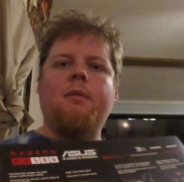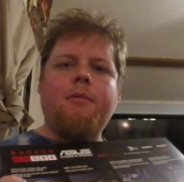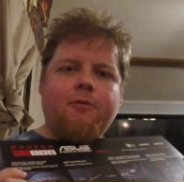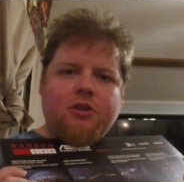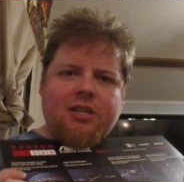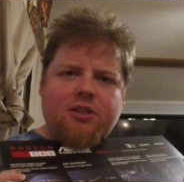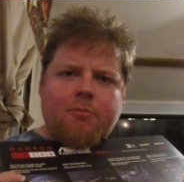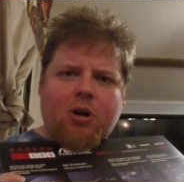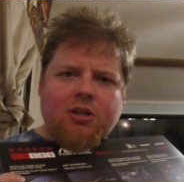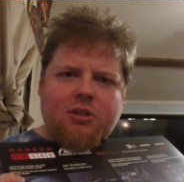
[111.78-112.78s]
But first, let's
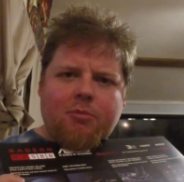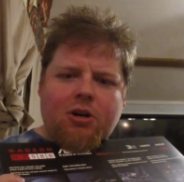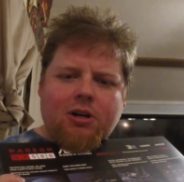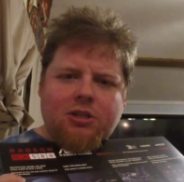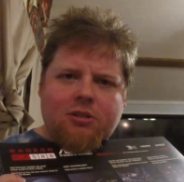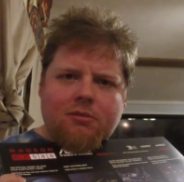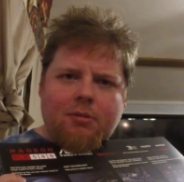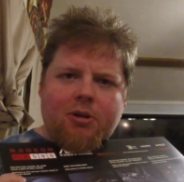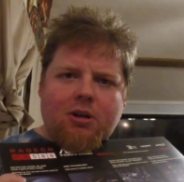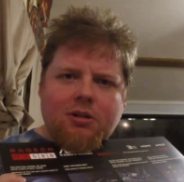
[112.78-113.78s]
unbox the
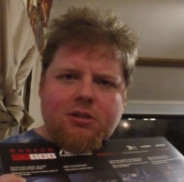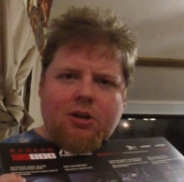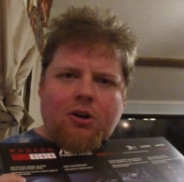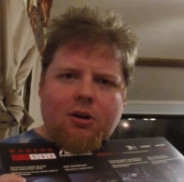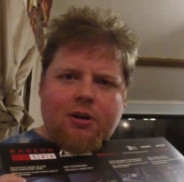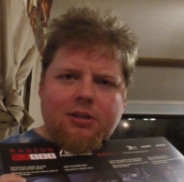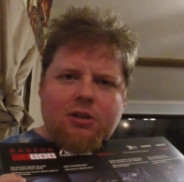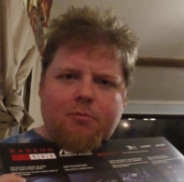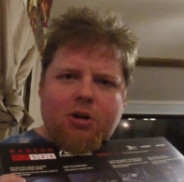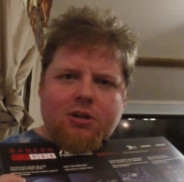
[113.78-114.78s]
card. Let's
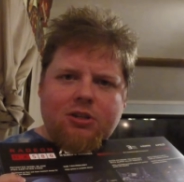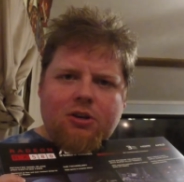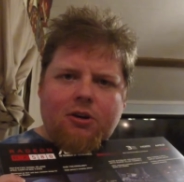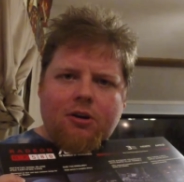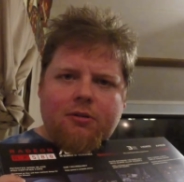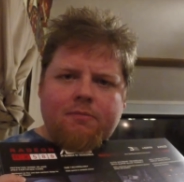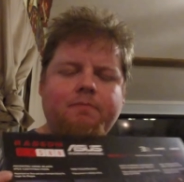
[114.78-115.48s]
unbox the card.